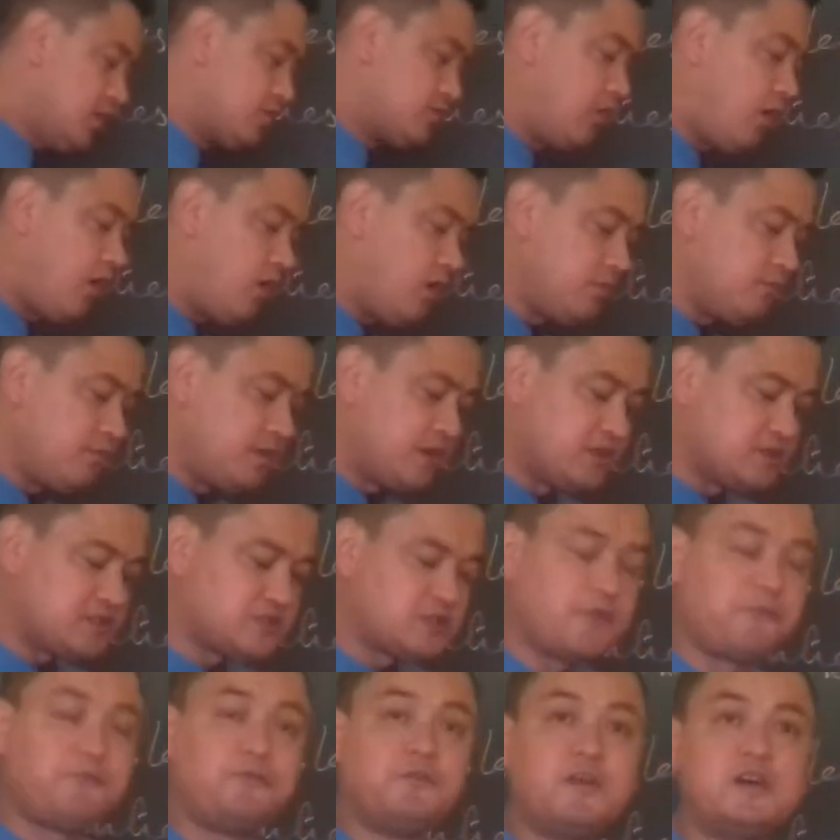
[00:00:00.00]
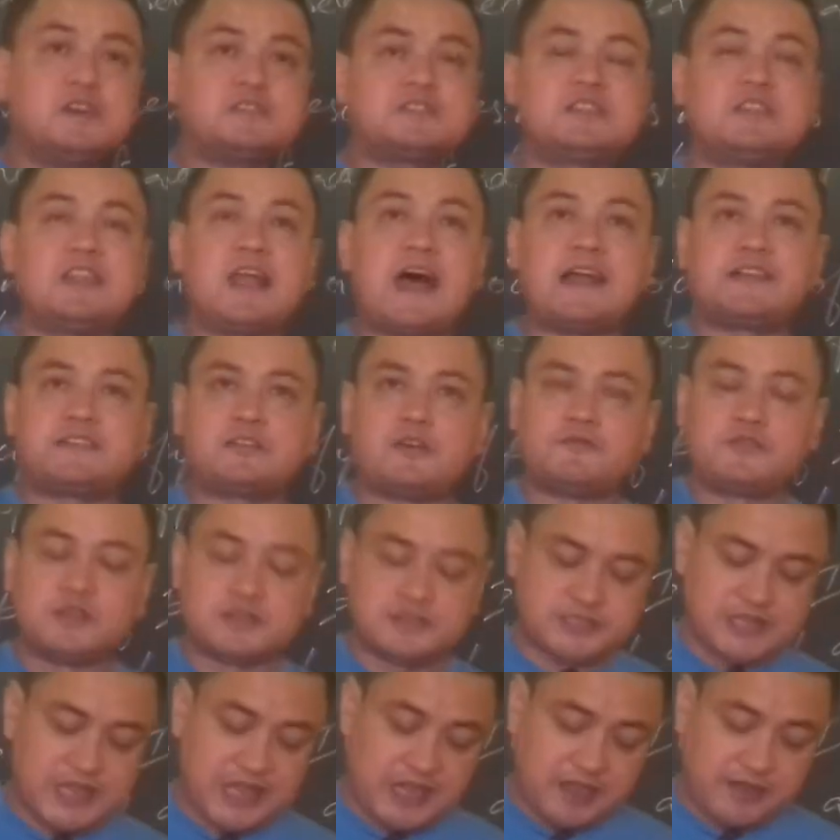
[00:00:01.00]
dawn means the first light of the
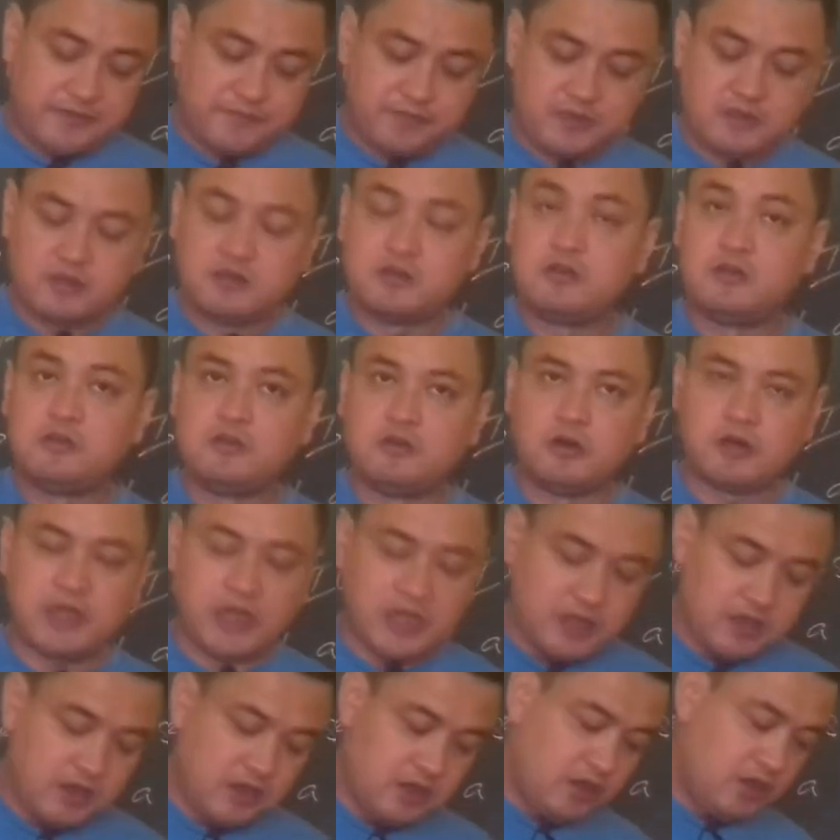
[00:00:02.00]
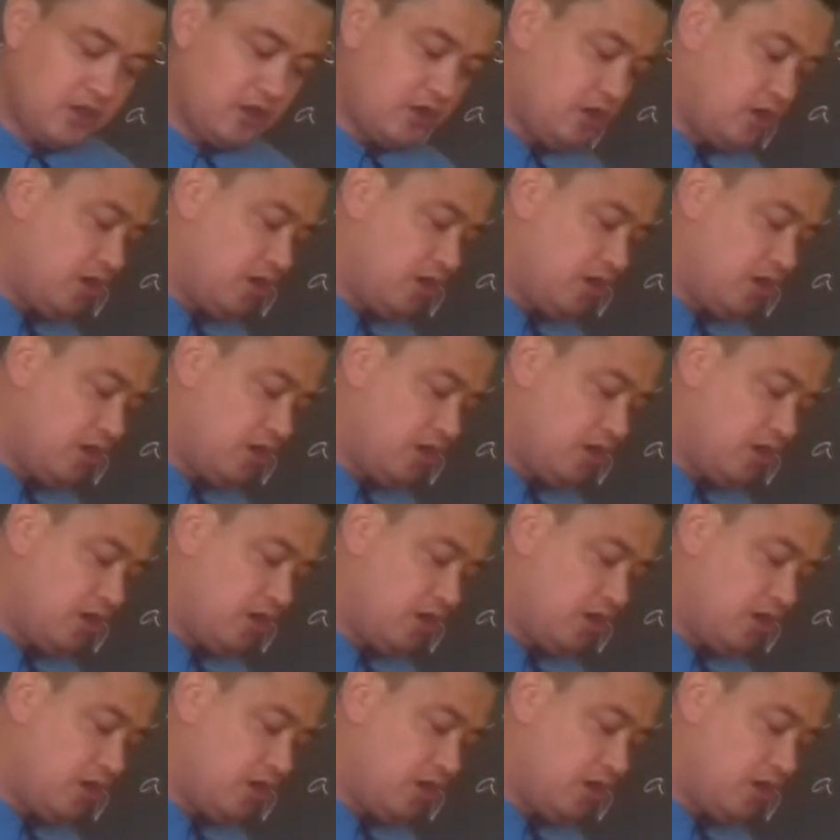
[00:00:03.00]
day, okay.